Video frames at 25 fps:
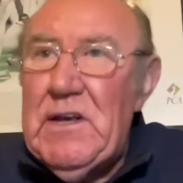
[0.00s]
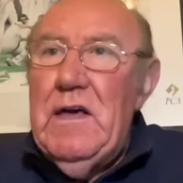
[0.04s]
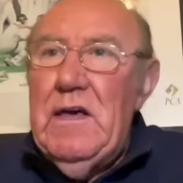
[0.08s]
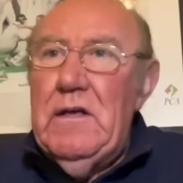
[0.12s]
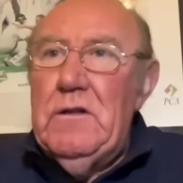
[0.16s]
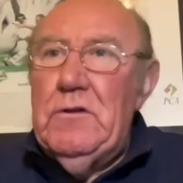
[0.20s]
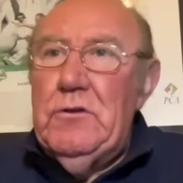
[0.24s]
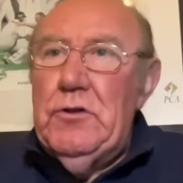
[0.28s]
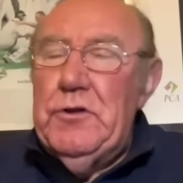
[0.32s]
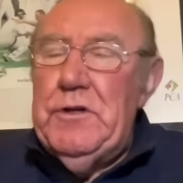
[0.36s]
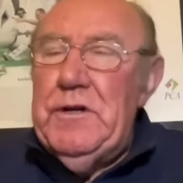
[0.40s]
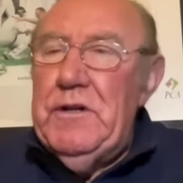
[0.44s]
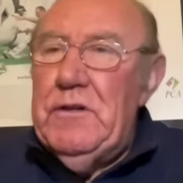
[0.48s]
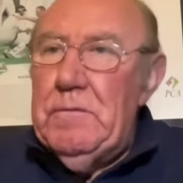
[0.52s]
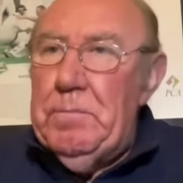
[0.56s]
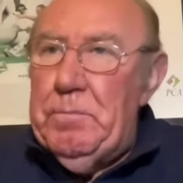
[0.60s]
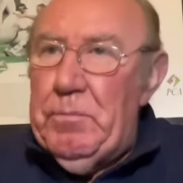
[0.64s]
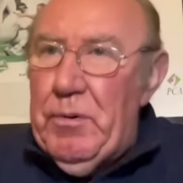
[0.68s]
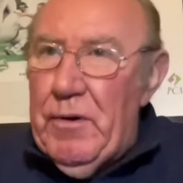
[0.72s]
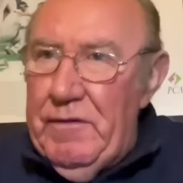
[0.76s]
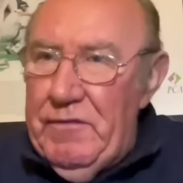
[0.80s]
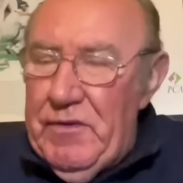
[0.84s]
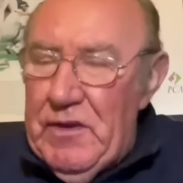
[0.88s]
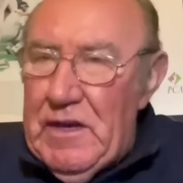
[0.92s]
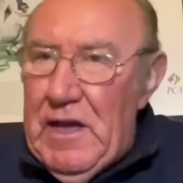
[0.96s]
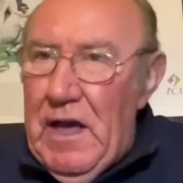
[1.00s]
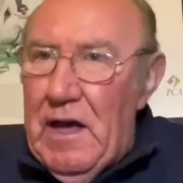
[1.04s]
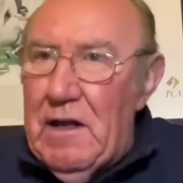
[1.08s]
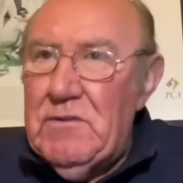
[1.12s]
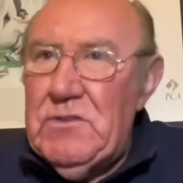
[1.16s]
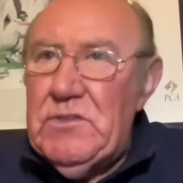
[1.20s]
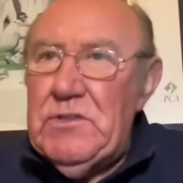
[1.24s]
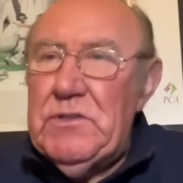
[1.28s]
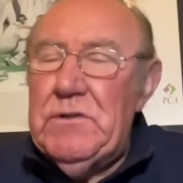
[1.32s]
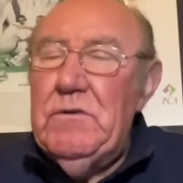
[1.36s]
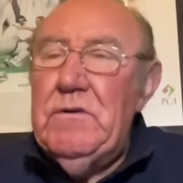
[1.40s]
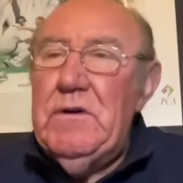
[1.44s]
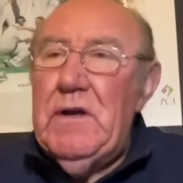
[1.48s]
including the Privy
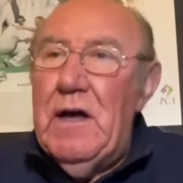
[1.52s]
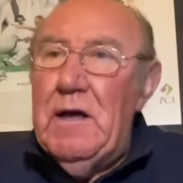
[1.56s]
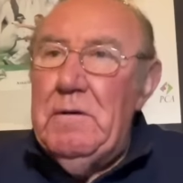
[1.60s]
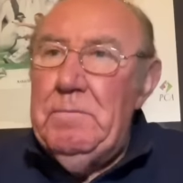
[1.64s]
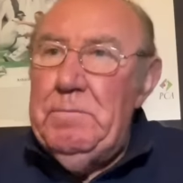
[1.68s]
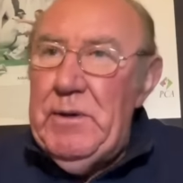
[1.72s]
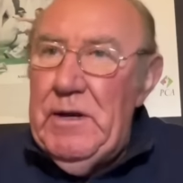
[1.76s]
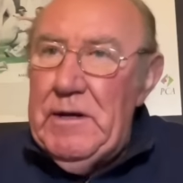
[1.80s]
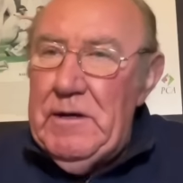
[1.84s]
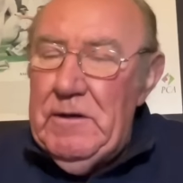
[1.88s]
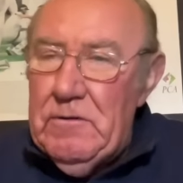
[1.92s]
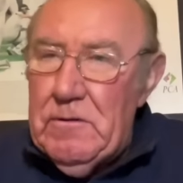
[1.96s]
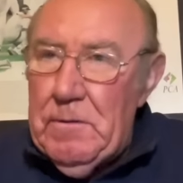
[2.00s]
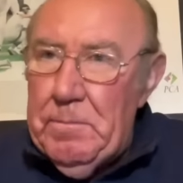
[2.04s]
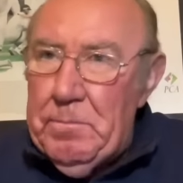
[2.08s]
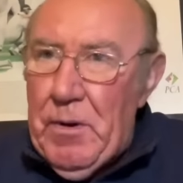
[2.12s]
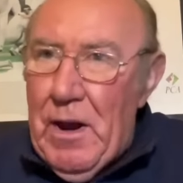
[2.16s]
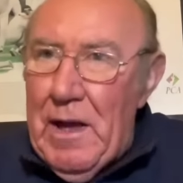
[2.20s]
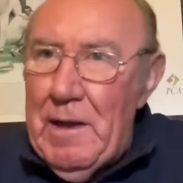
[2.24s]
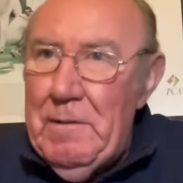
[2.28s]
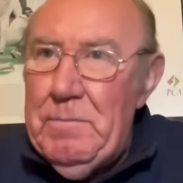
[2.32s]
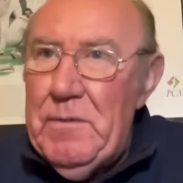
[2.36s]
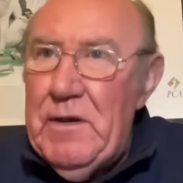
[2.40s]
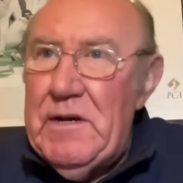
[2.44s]
Council and meeting the Prime